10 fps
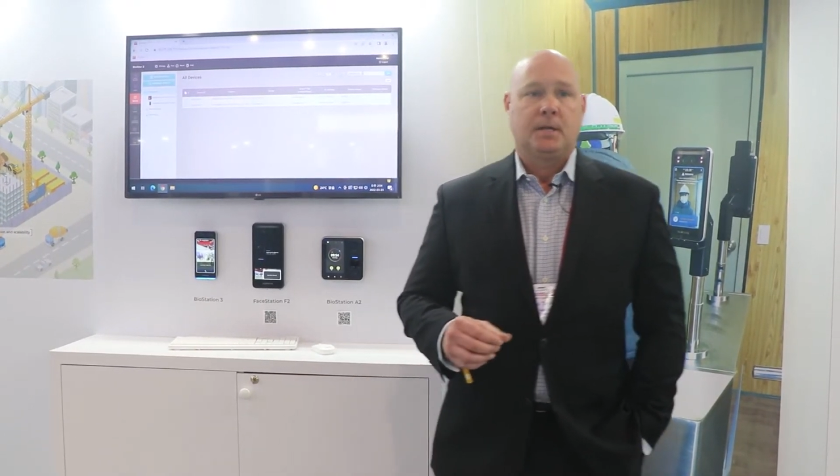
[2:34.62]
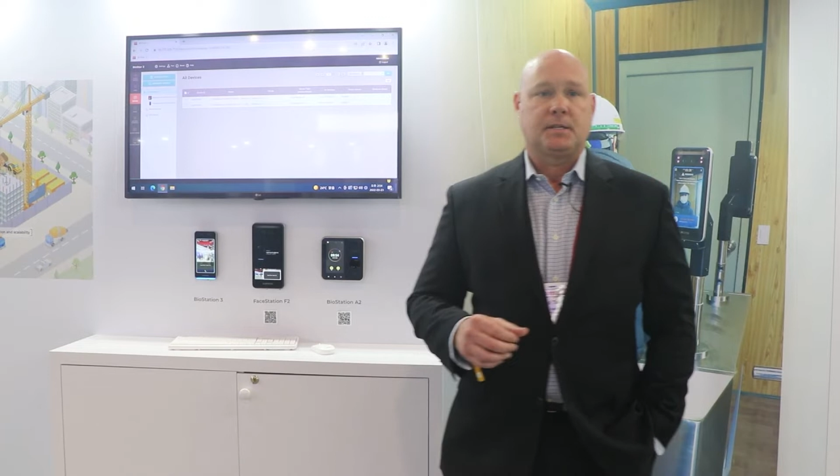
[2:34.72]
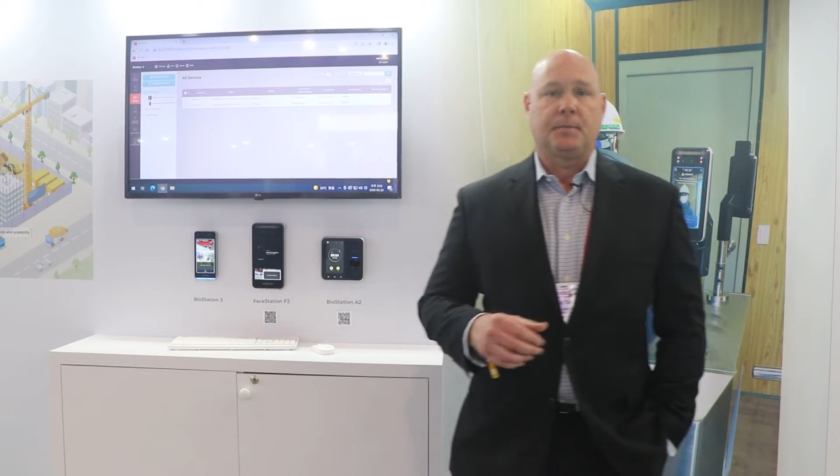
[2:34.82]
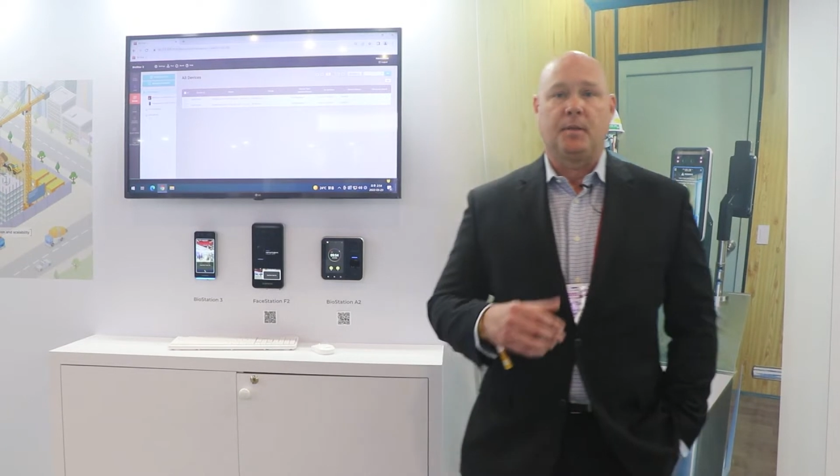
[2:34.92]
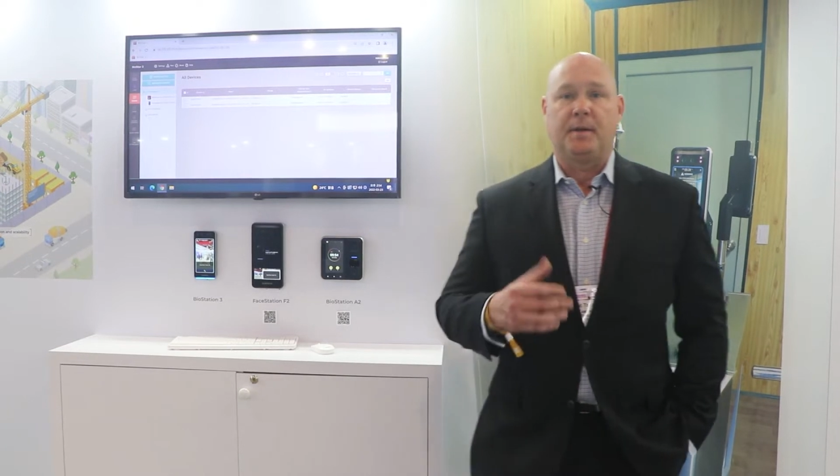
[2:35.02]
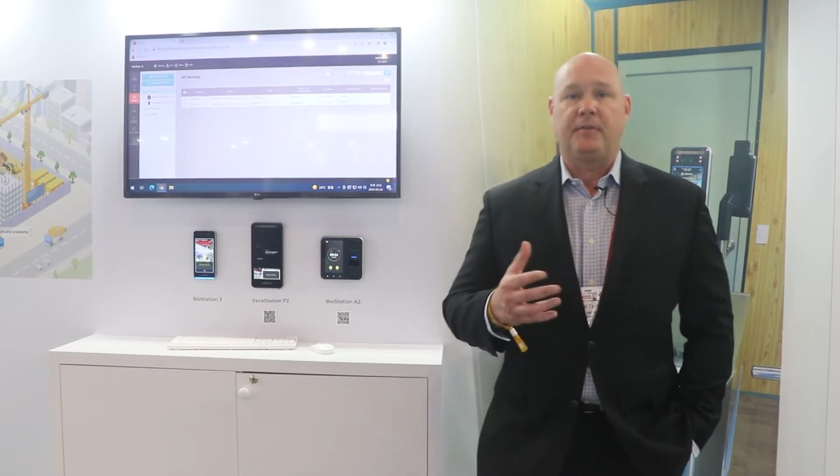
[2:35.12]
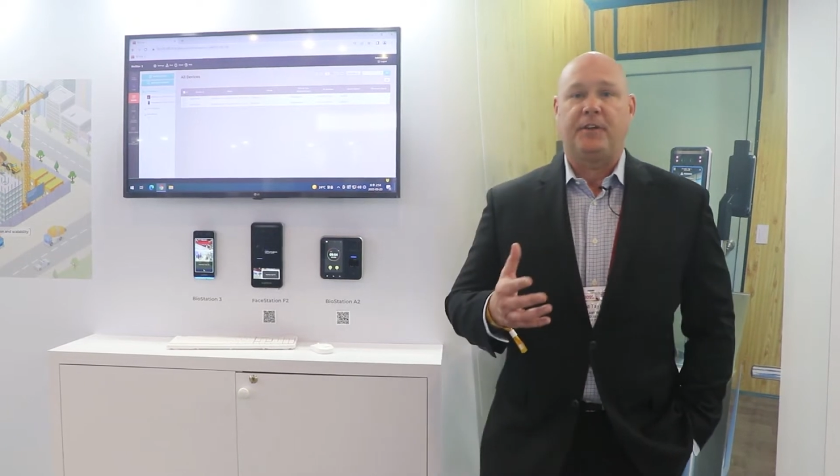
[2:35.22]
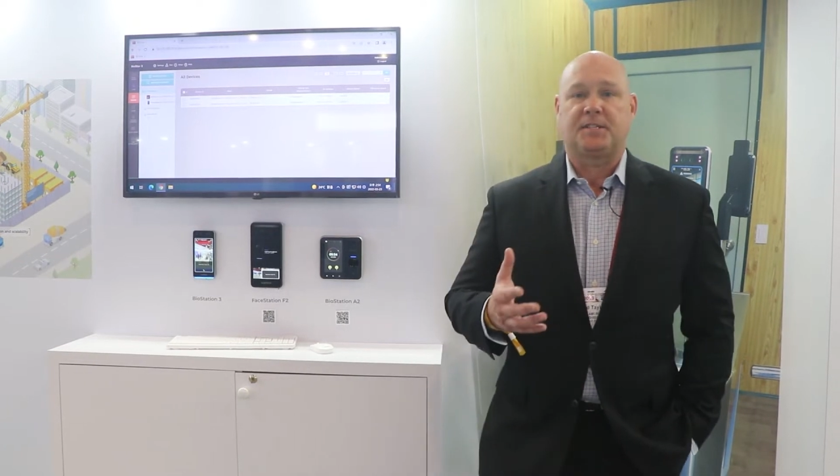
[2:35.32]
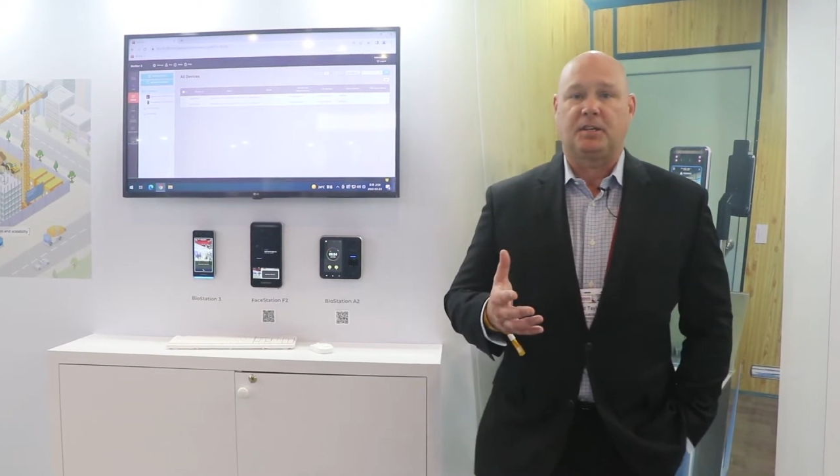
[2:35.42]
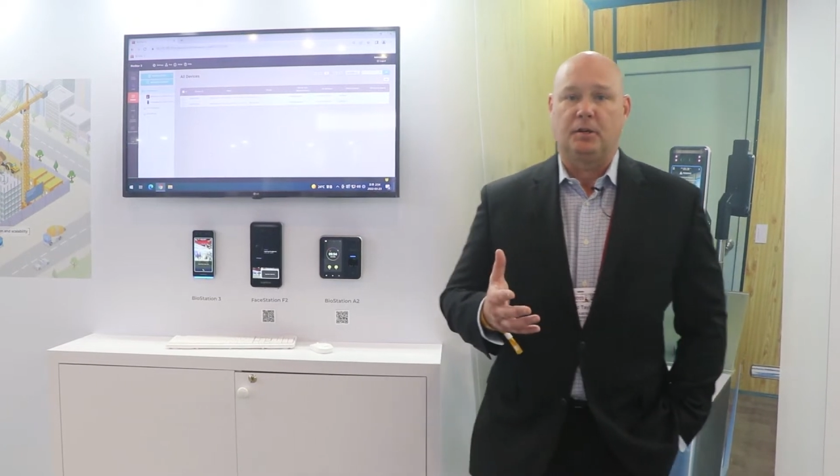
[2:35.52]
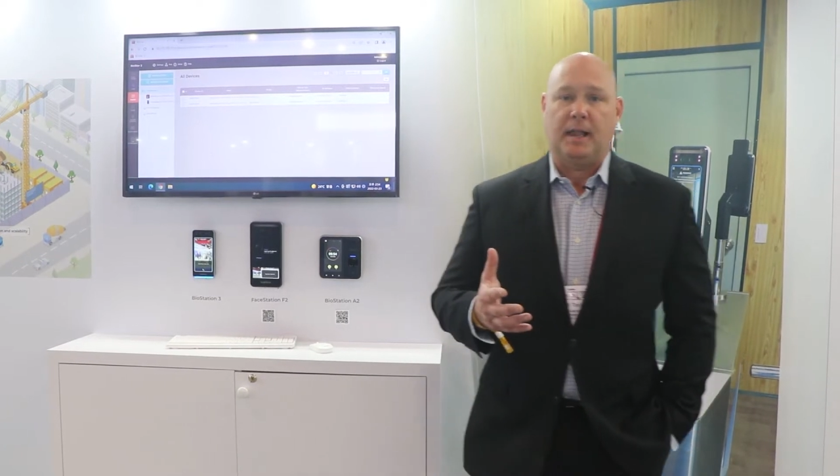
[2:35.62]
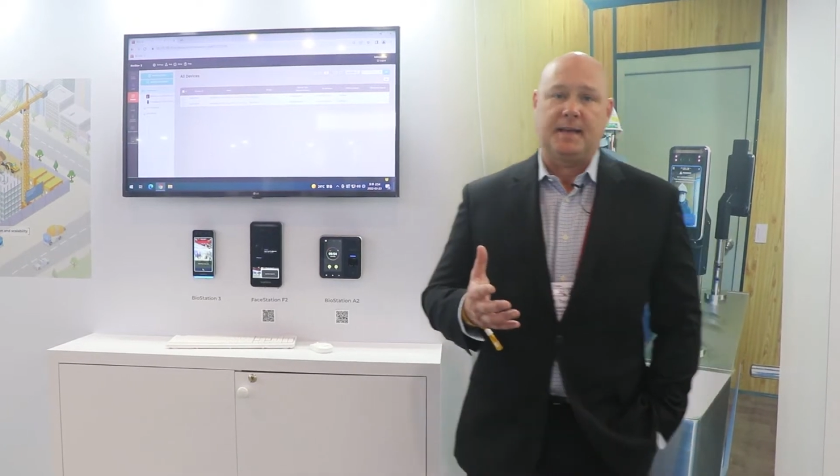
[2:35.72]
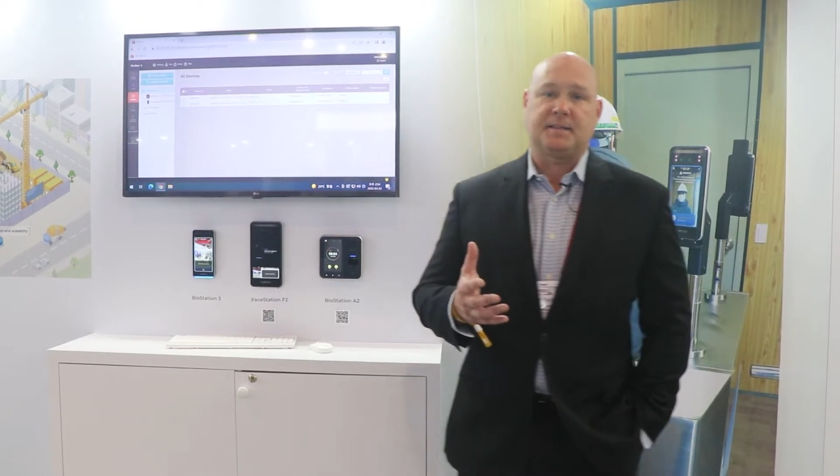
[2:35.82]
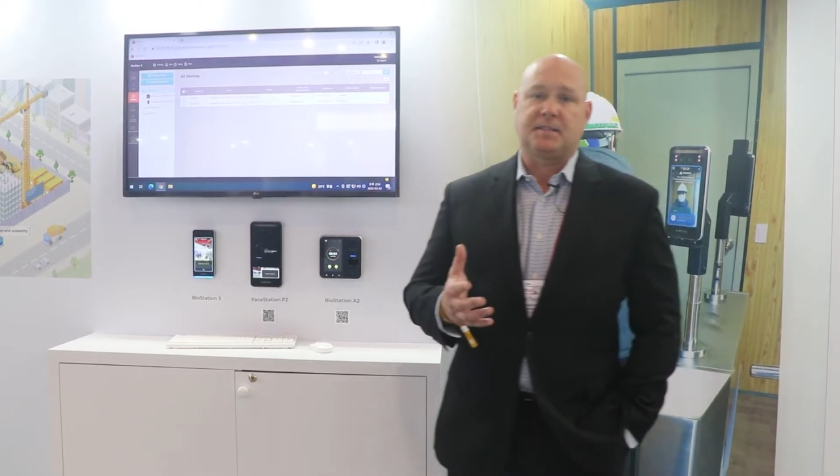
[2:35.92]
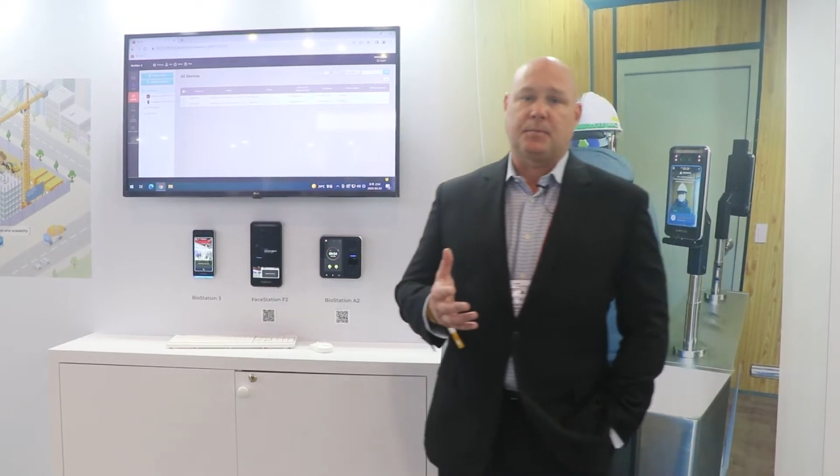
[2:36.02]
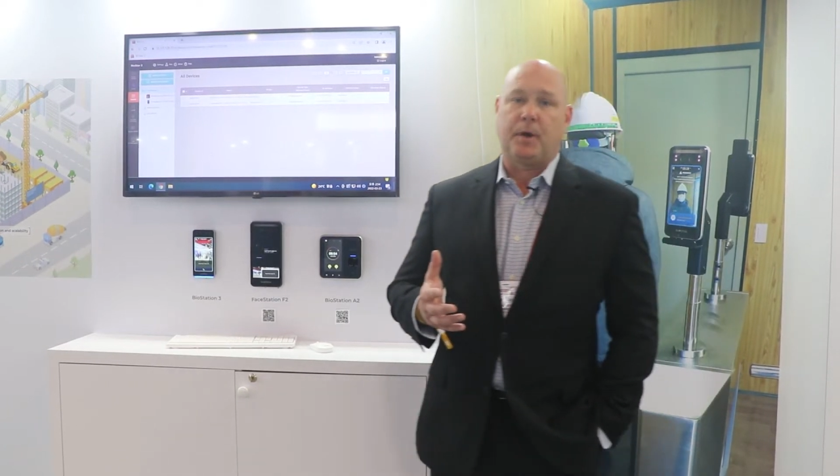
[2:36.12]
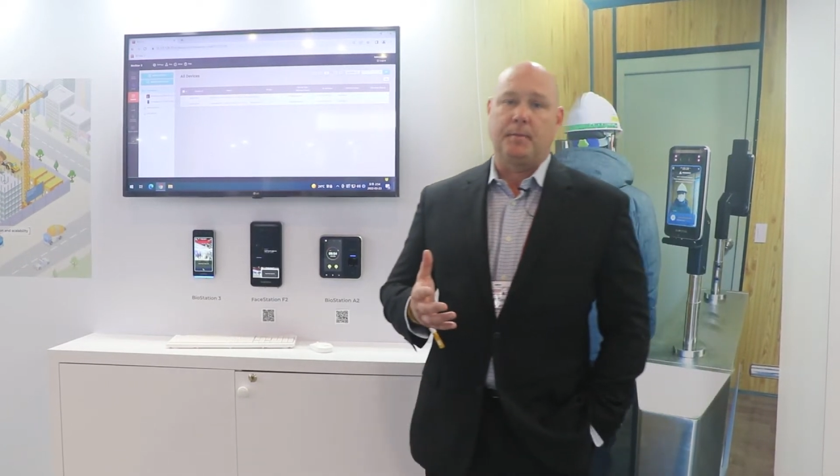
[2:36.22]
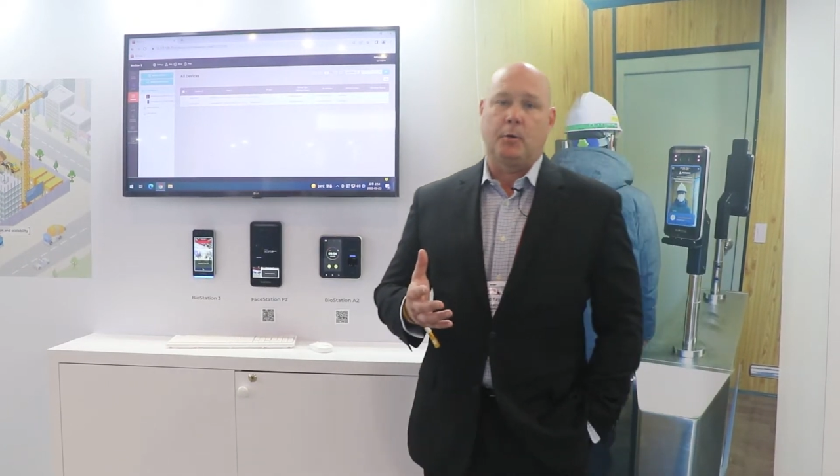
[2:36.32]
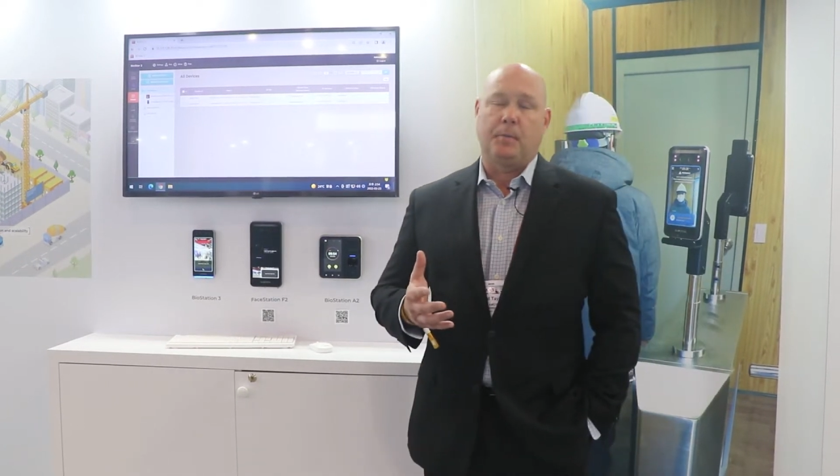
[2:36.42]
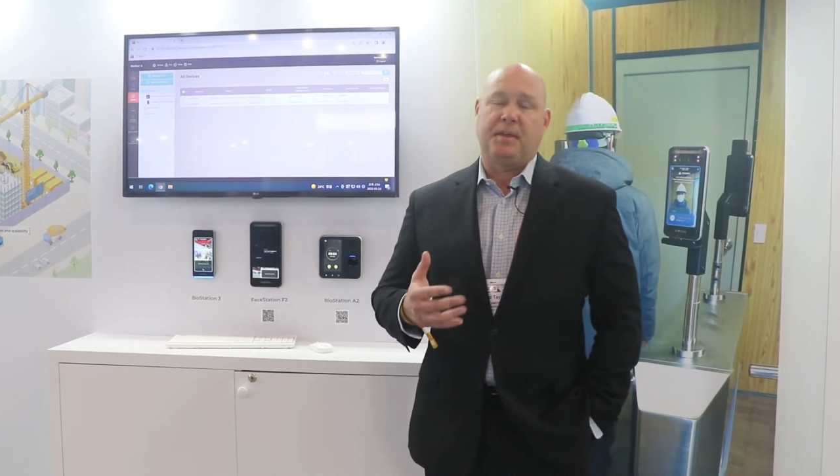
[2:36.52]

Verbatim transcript: Some of the benefits of utilizing Suprema